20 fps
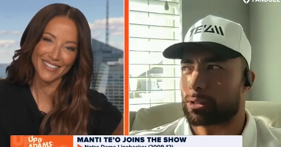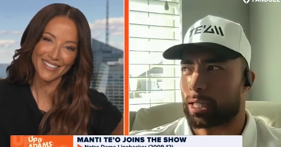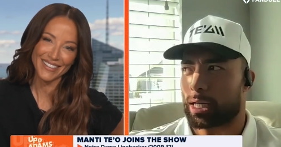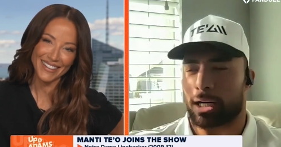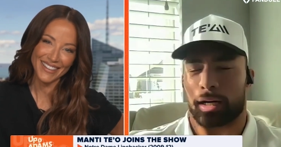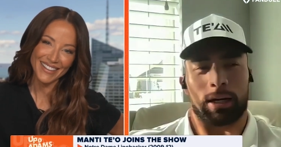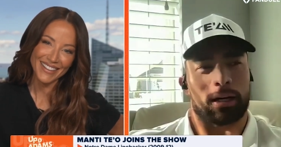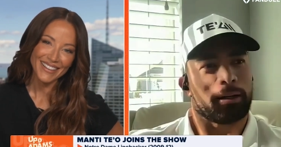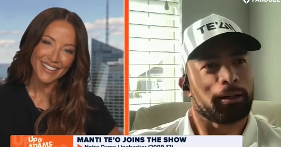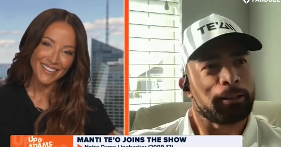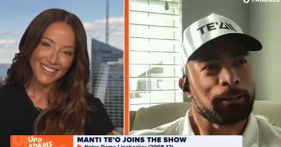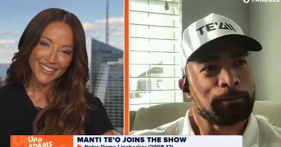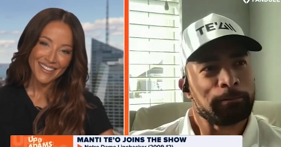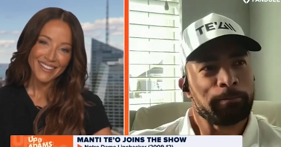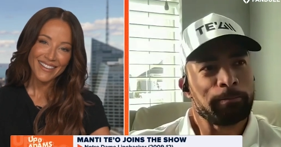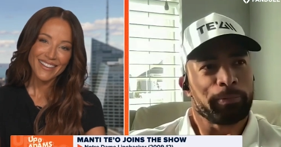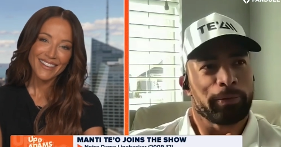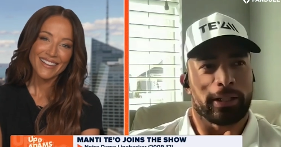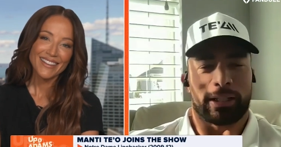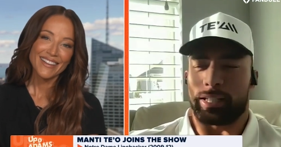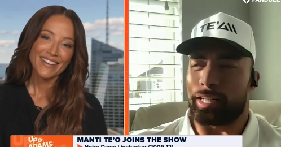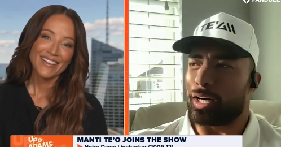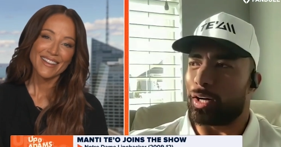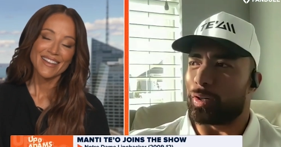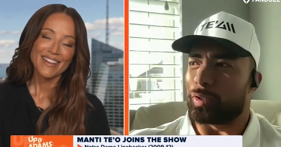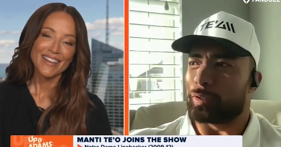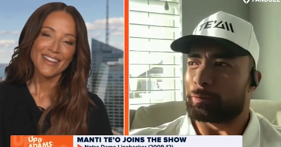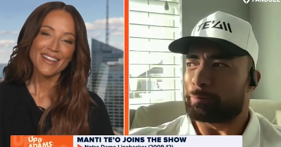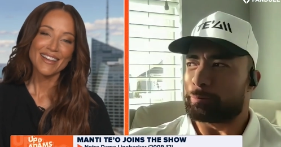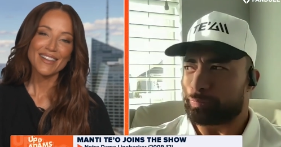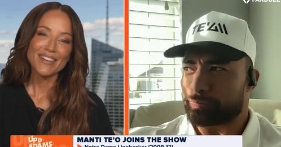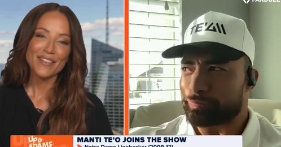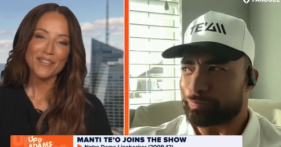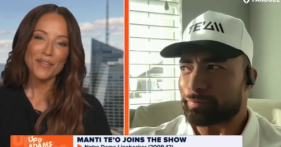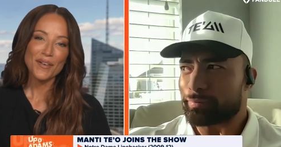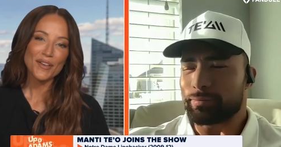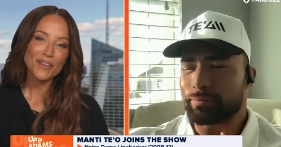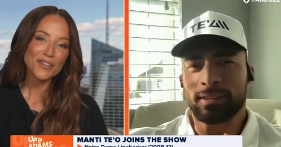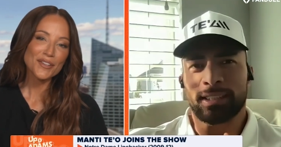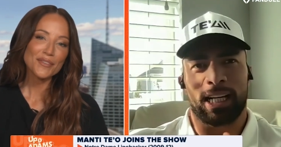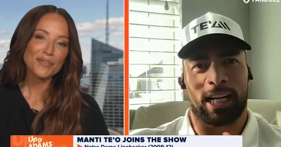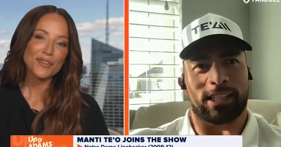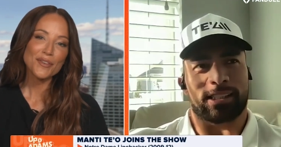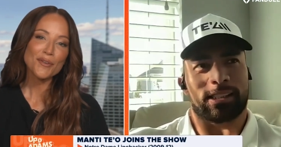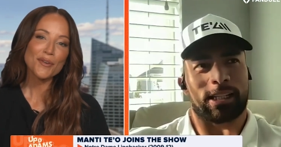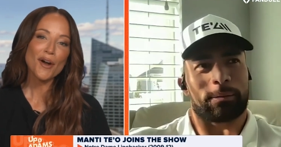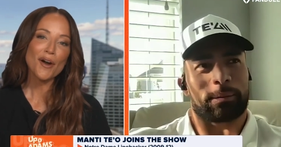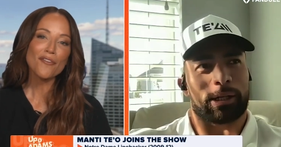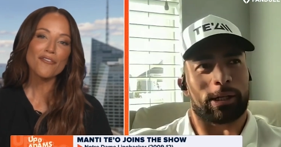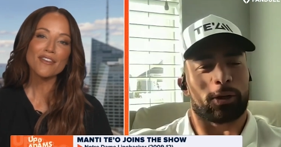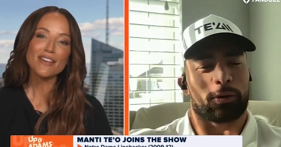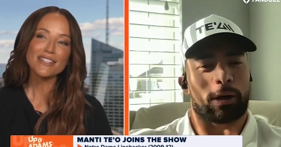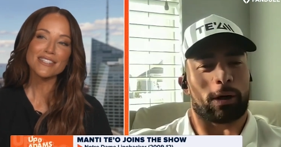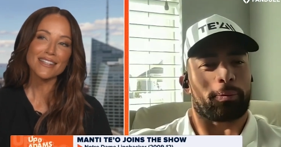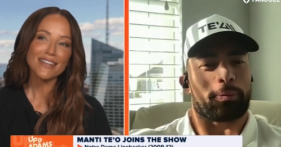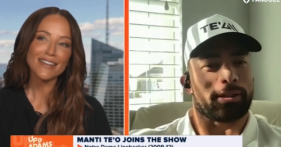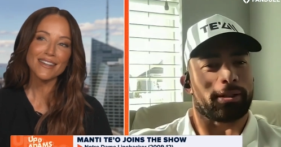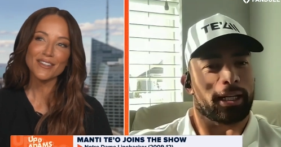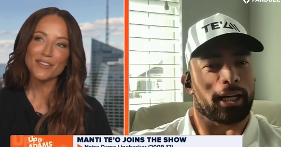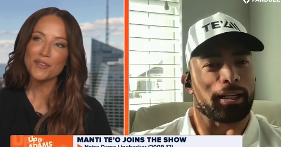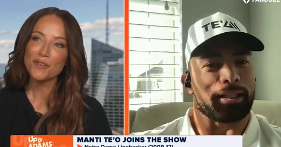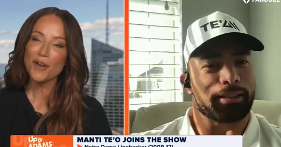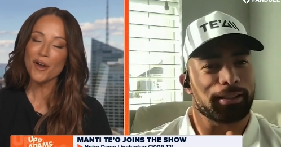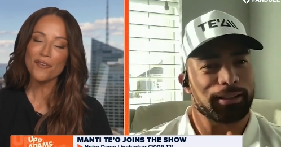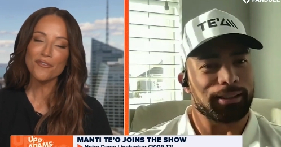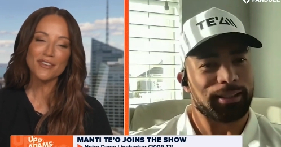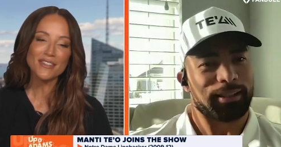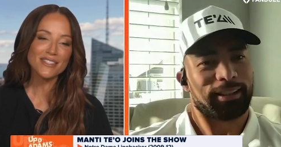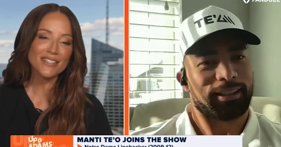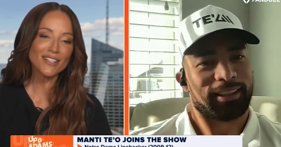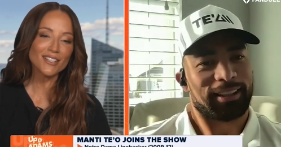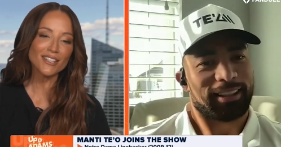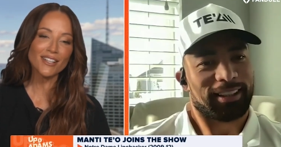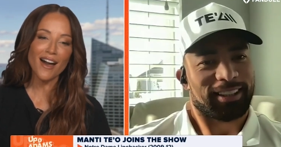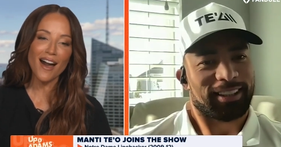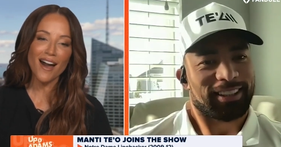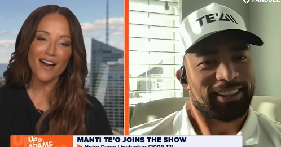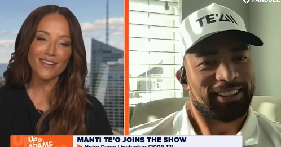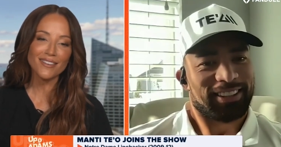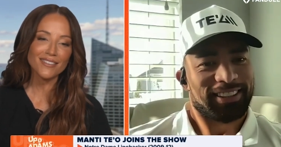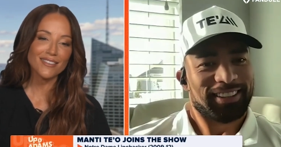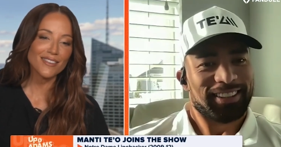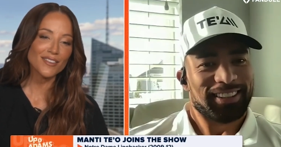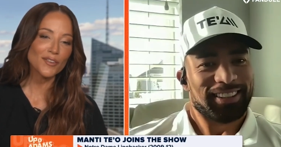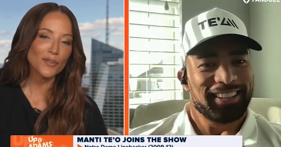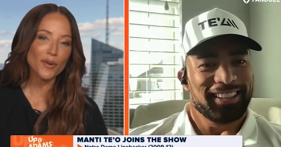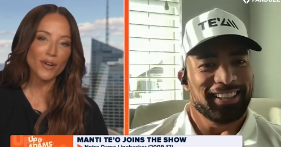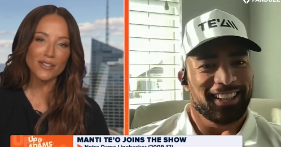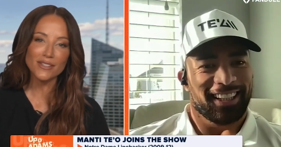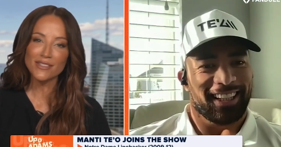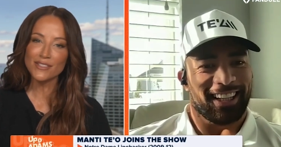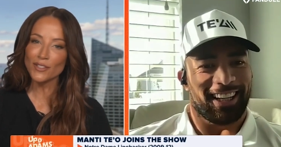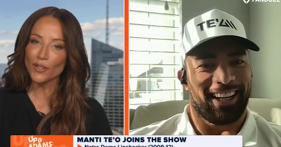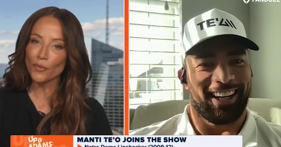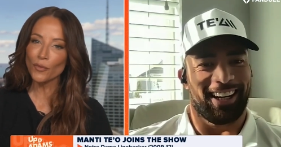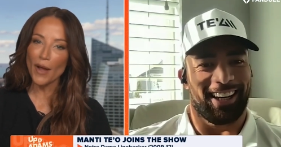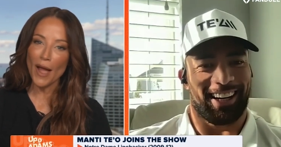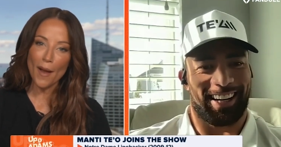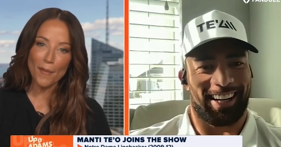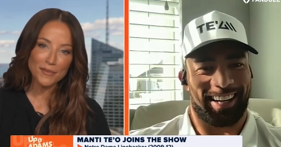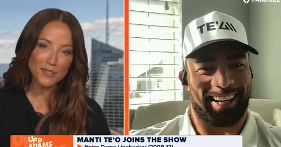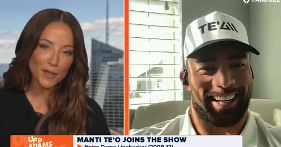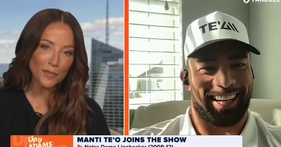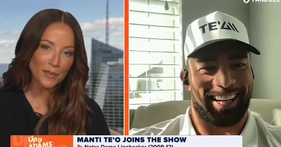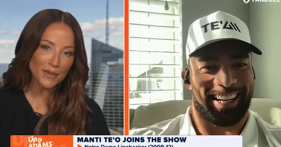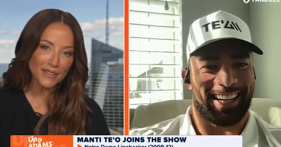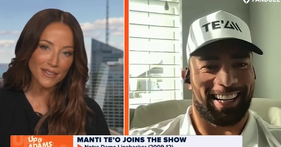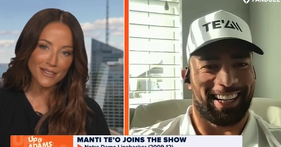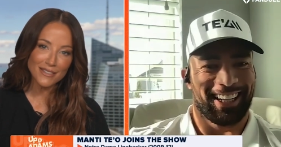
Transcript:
Speaker 1: out there, you know.
Speaker 2: Well, you, you go visit. You go visit a lot. You are still wrapped up in the